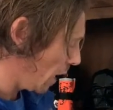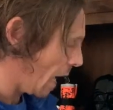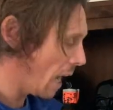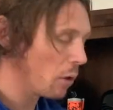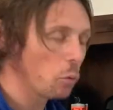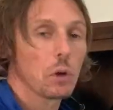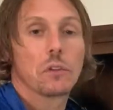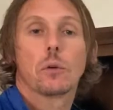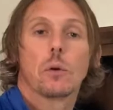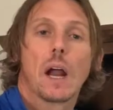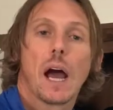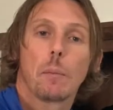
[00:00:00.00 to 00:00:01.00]
at what's
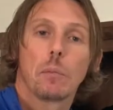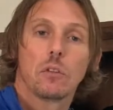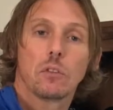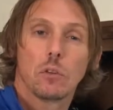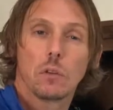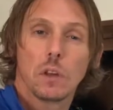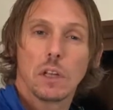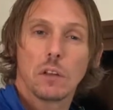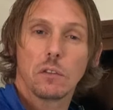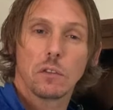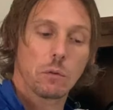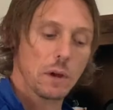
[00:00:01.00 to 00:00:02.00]
going to happen to
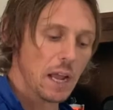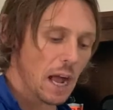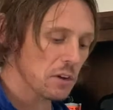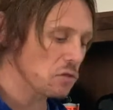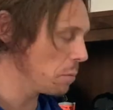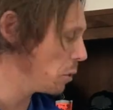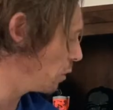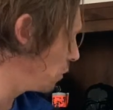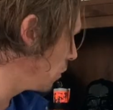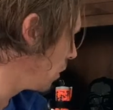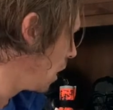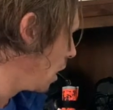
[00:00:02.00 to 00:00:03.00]
these three
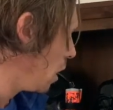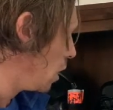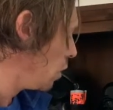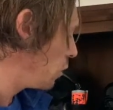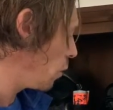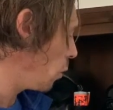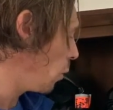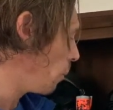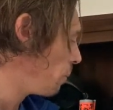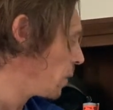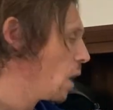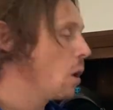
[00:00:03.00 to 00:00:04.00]
attributes. So
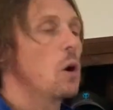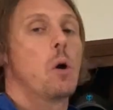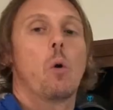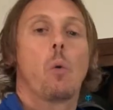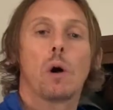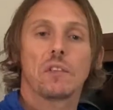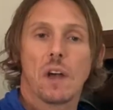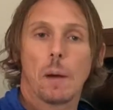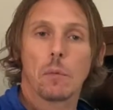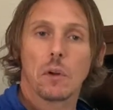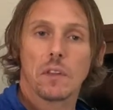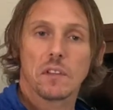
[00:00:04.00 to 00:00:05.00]
what's
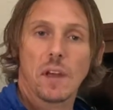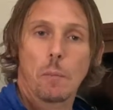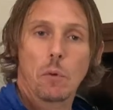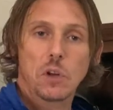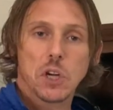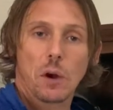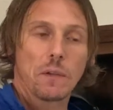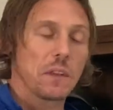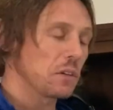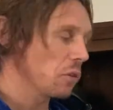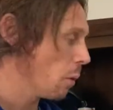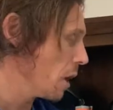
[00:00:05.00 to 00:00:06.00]
happened to the temperature in
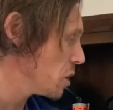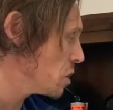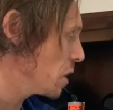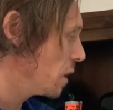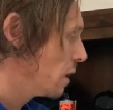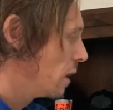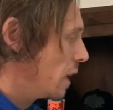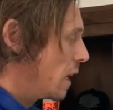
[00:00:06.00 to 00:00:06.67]
this question?